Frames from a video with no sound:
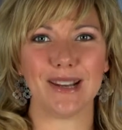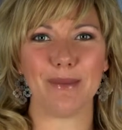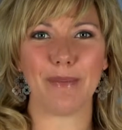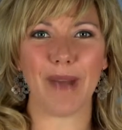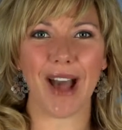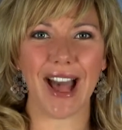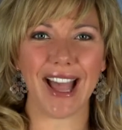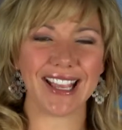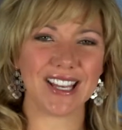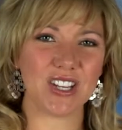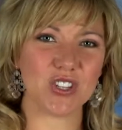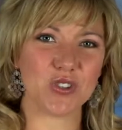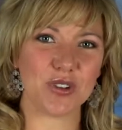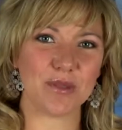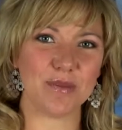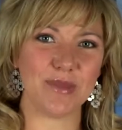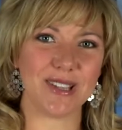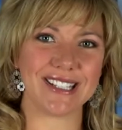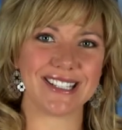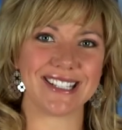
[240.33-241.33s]
to buy
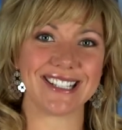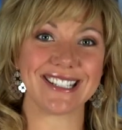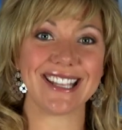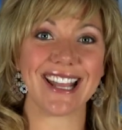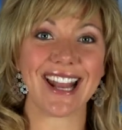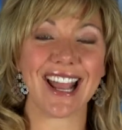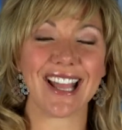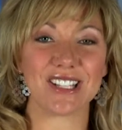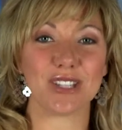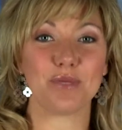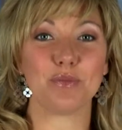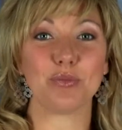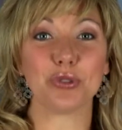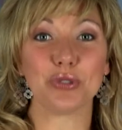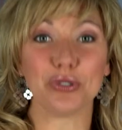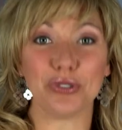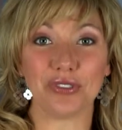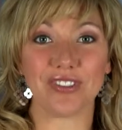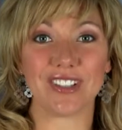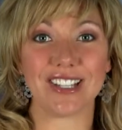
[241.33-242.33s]
into a business that has a
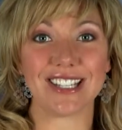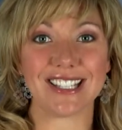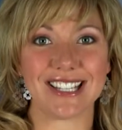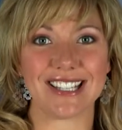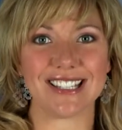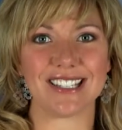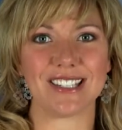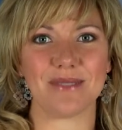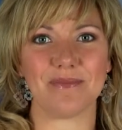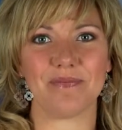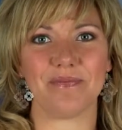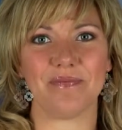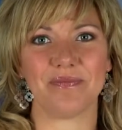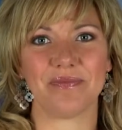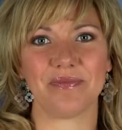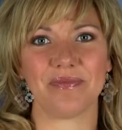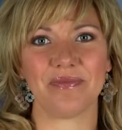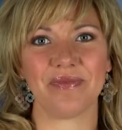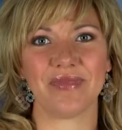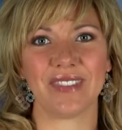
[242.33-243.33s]
proven system.
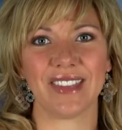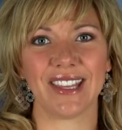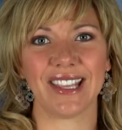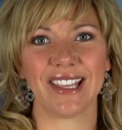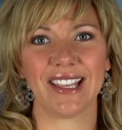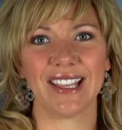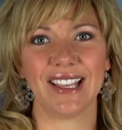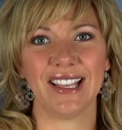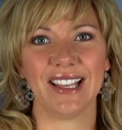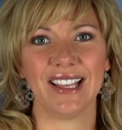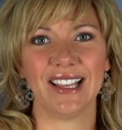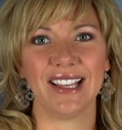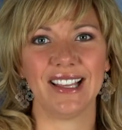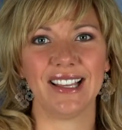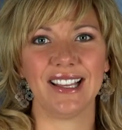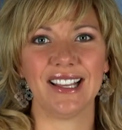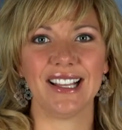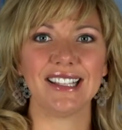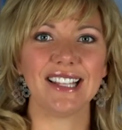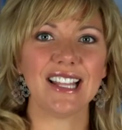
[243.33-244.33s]

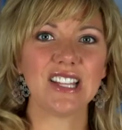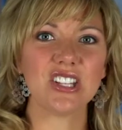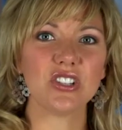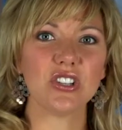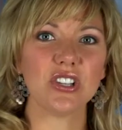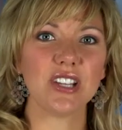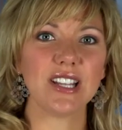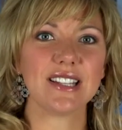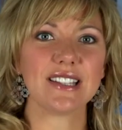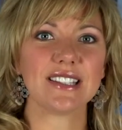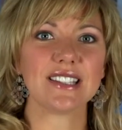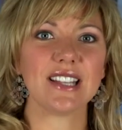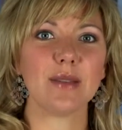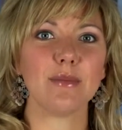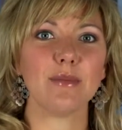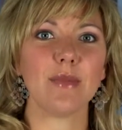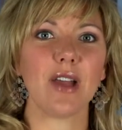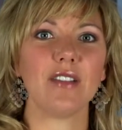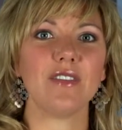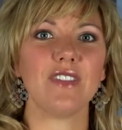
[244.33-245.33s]
Let's look at
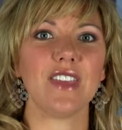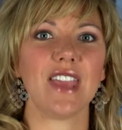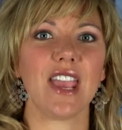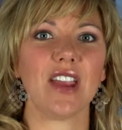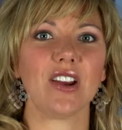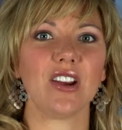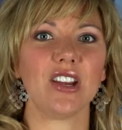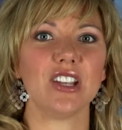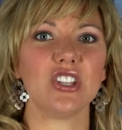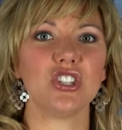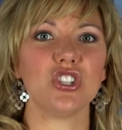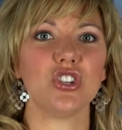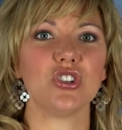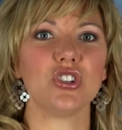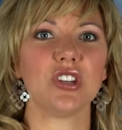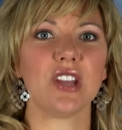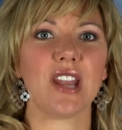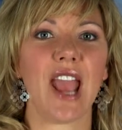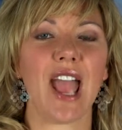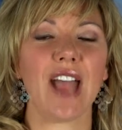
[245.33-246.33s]
some of the areas you
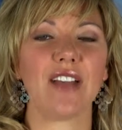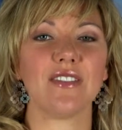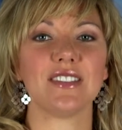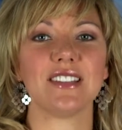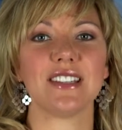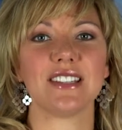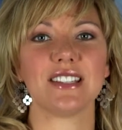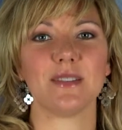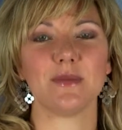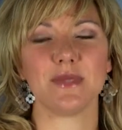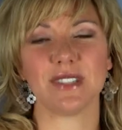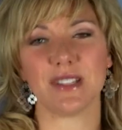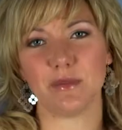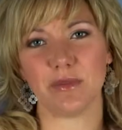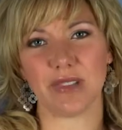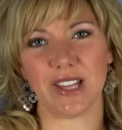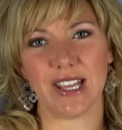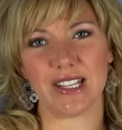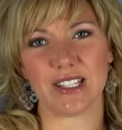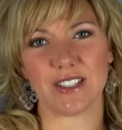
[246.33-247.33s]
should have systems
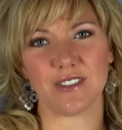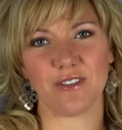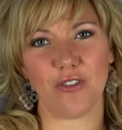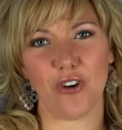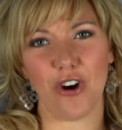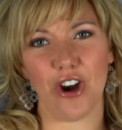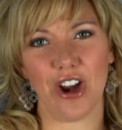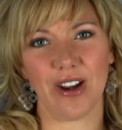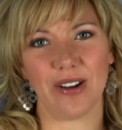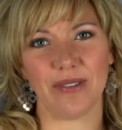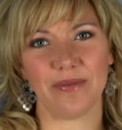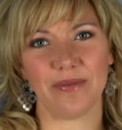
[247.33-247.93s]
in place for.